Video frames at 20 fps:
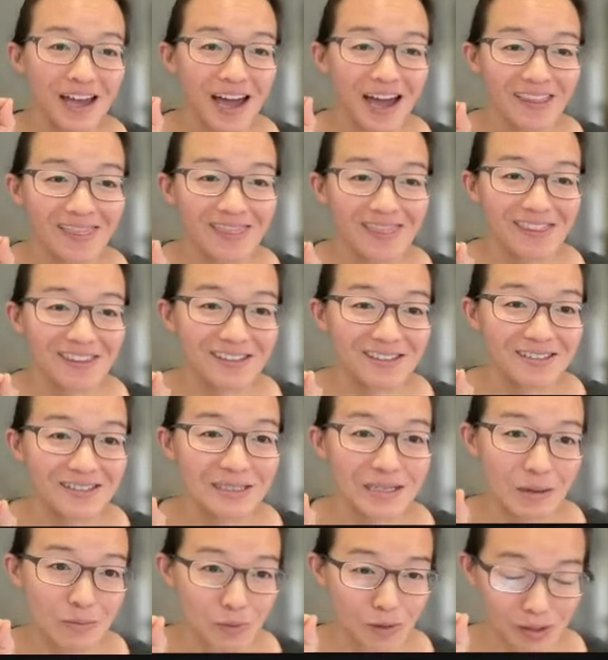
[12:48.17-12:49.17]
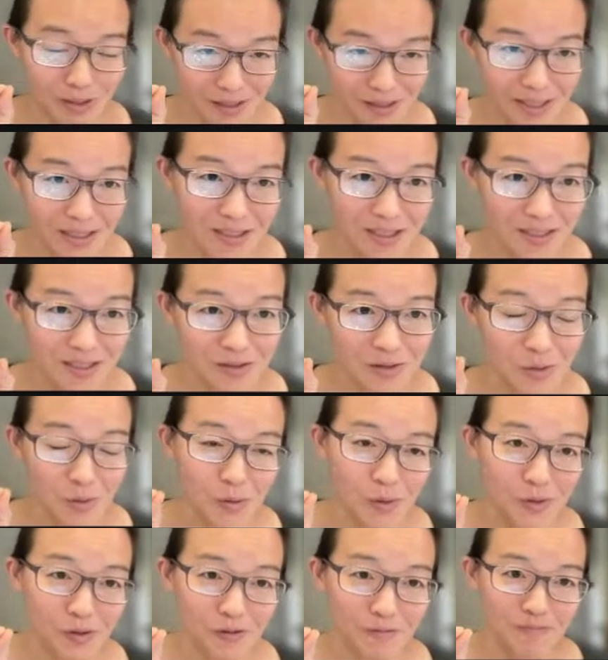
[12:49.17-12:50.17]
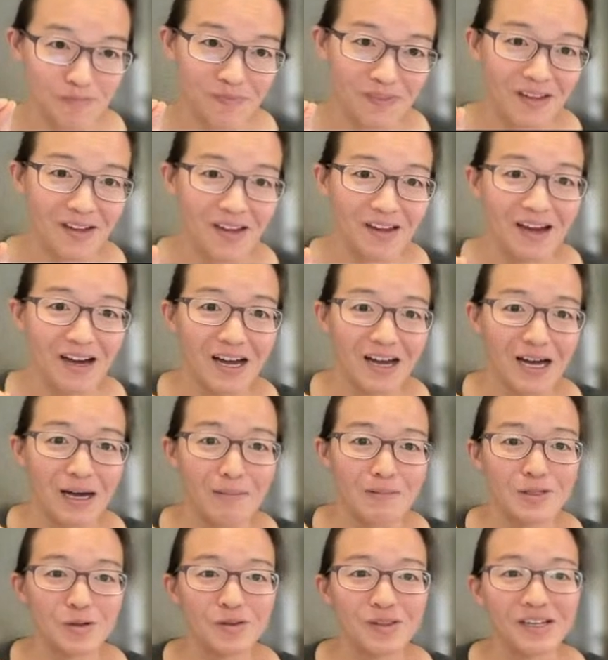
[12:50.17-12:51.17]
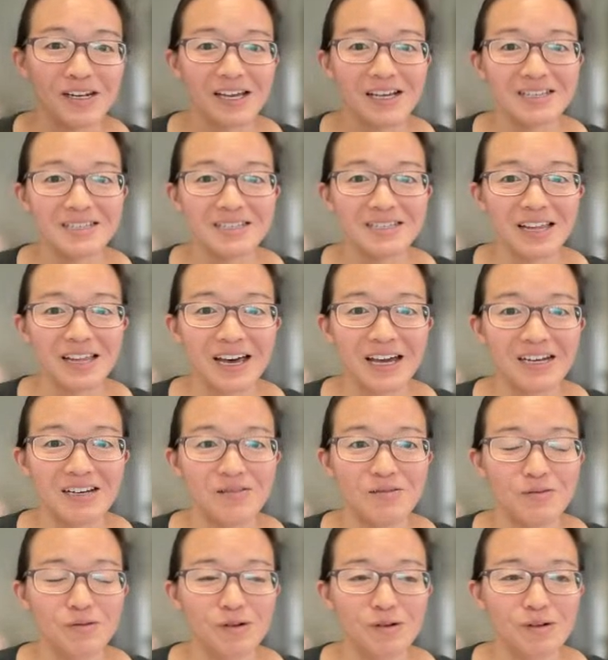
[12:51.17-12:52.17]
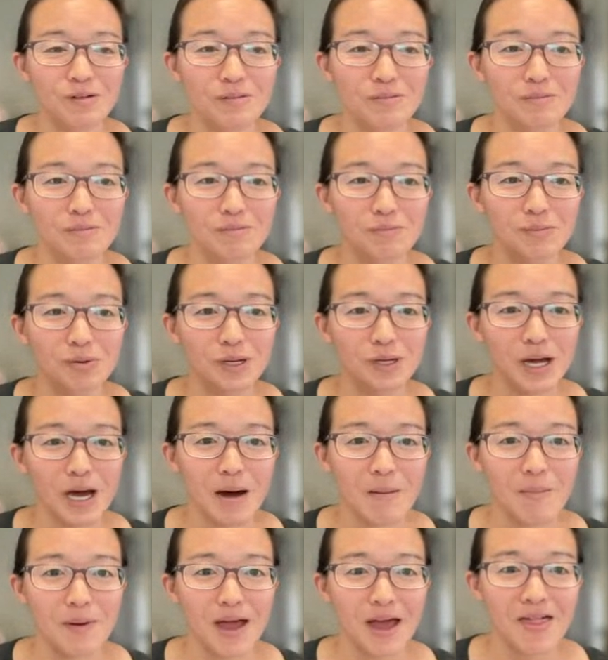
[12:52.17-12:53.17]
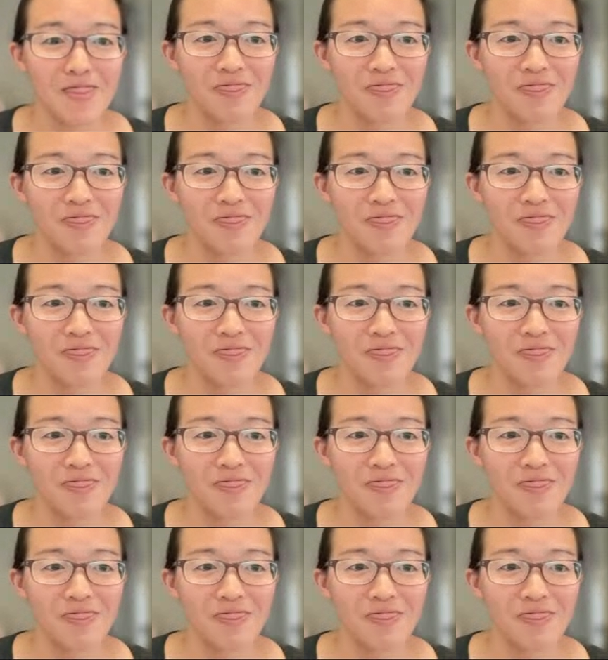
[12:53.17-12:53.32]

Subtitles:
at this temporary detention order. So in the next slide, we'll put up and